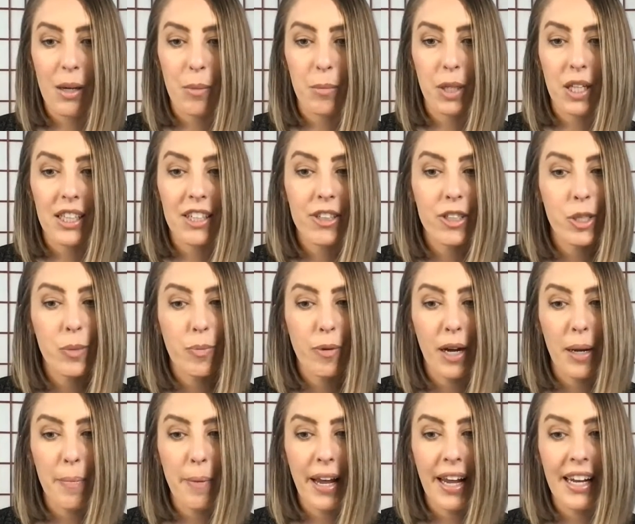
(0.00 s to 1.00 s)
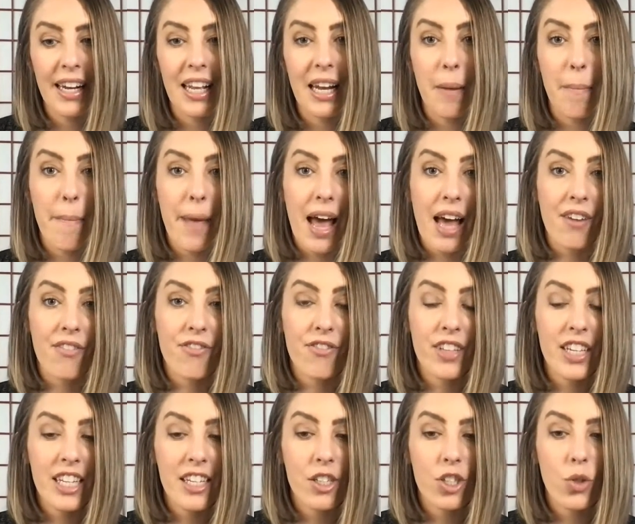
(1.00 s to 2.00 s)
Clear spray paint in a matte
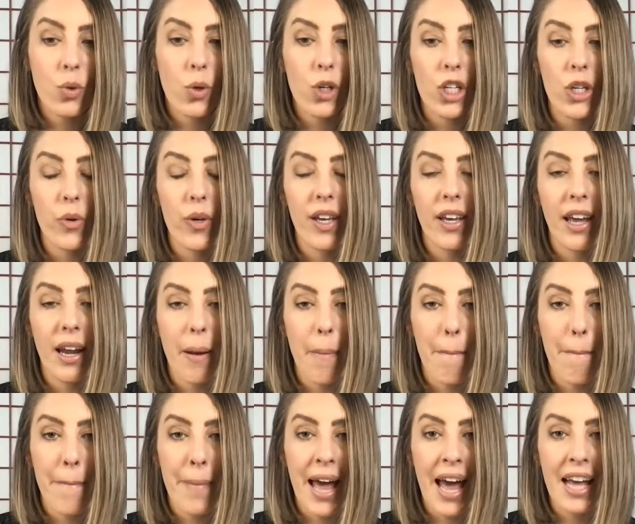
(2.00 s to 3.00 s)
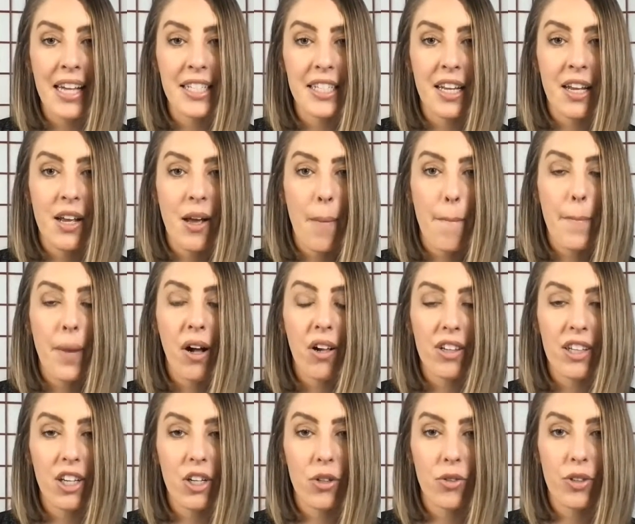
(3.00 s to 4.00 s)
finish, or you can get a matte
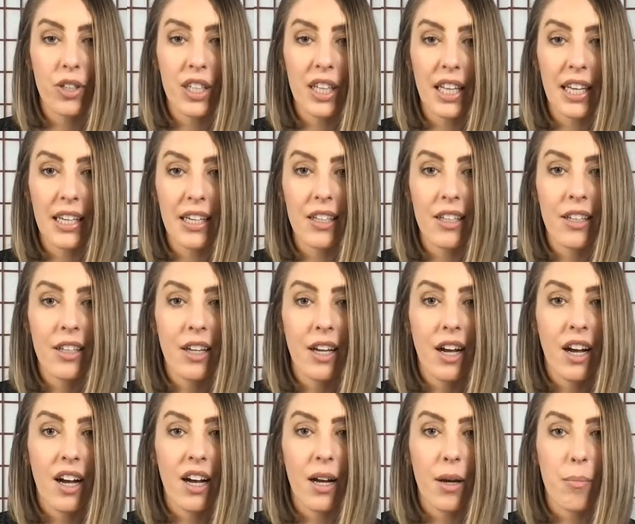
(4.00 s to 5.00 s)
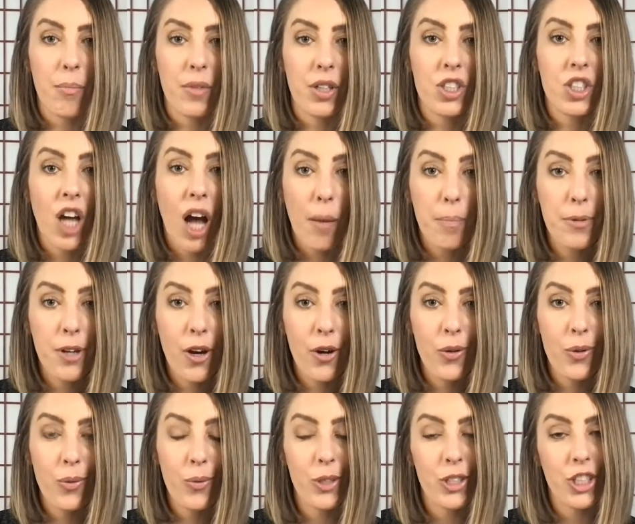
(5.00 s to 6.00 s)
polyacrylic top
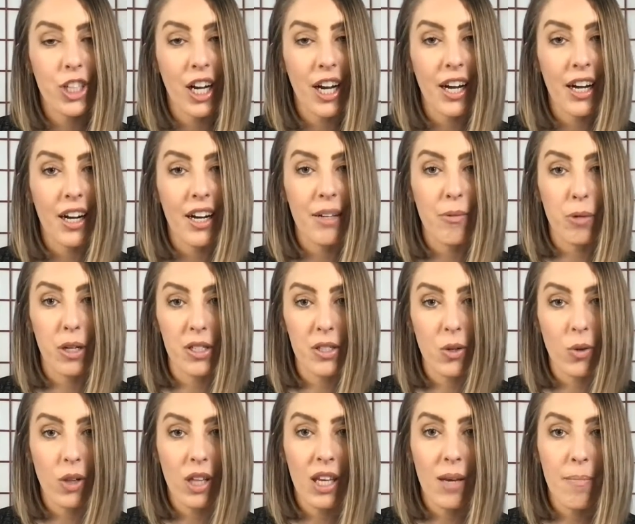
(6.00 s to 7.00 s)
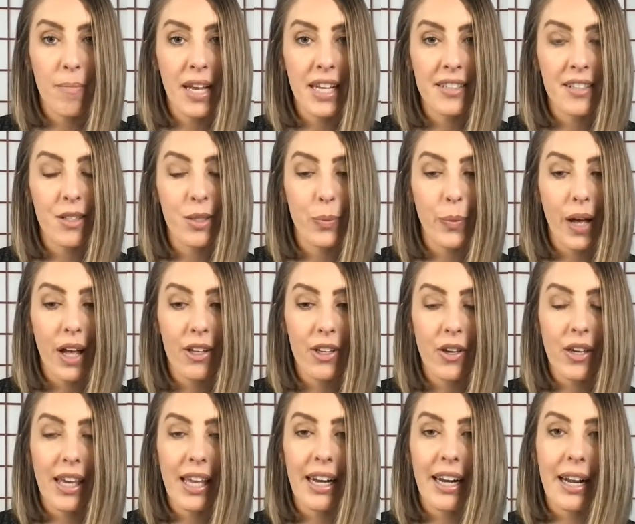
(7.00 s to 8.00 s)
coat, which Rust-Oleum makes as well.
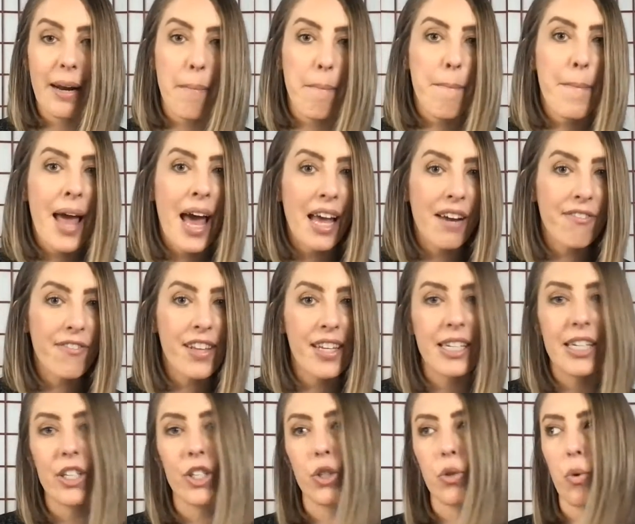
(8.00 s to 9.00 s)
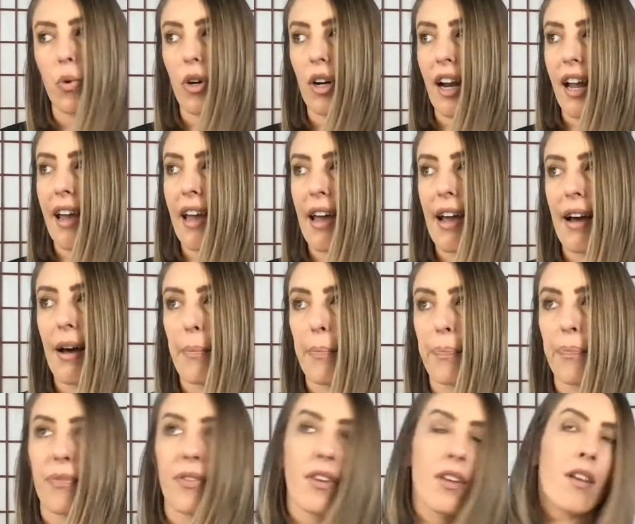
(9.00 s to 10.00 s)
You can get it in a matte finish, or
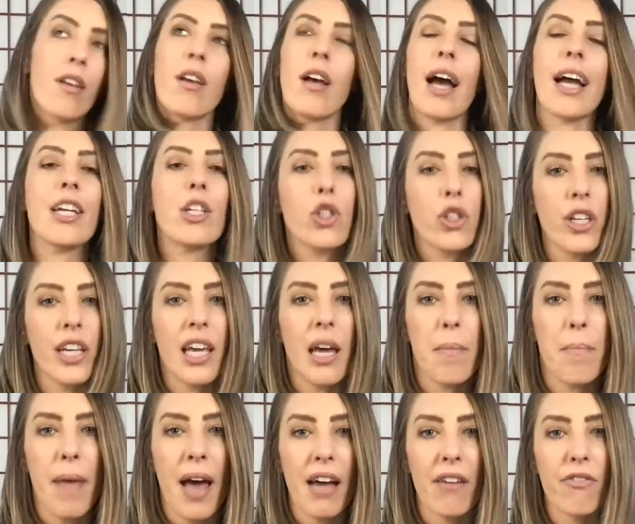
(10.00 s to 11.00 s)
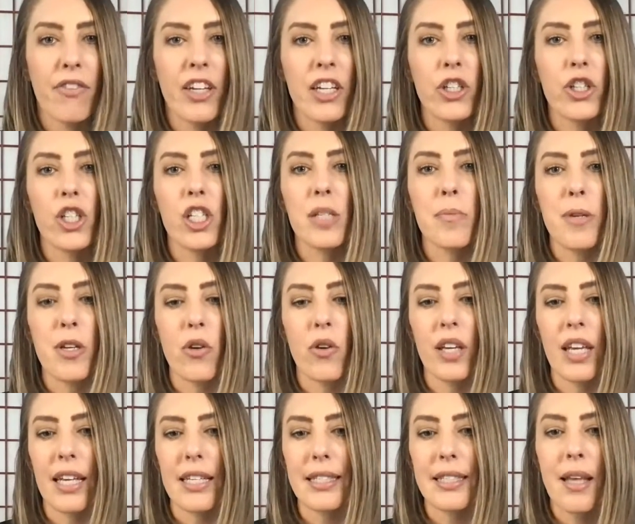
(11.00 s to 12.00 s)
I usually get matte finishes, but you
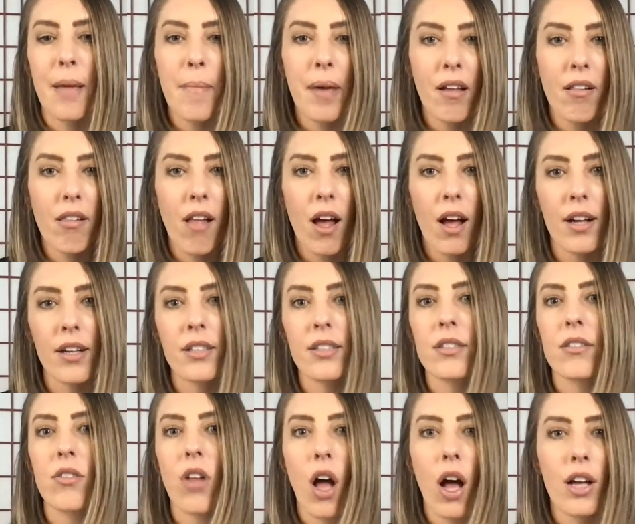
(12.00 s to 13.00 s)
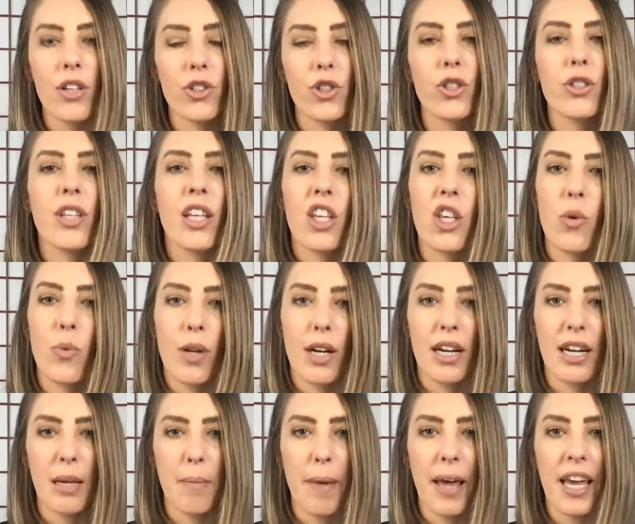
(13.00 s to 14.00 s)
can get semi-gloss, gloss, just like you would
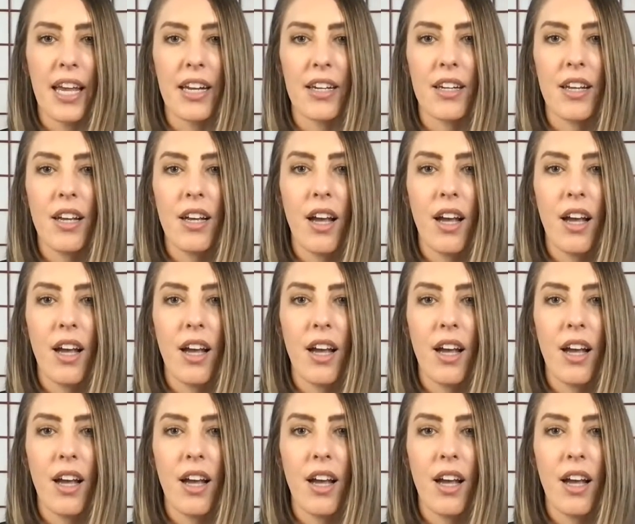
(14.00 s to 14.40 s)
any paint